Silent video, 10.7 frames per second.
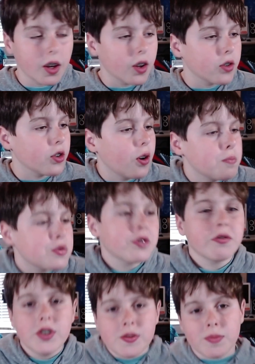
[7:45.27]
So I'm just going to
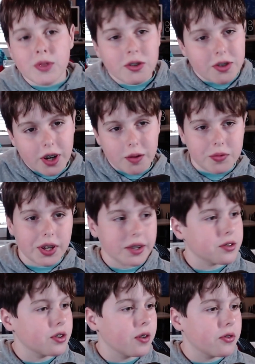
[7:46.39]
read some little
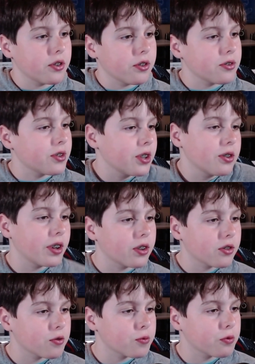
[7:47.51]
text off the internet,
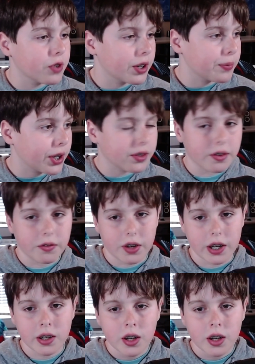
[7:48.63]
so just random text can find.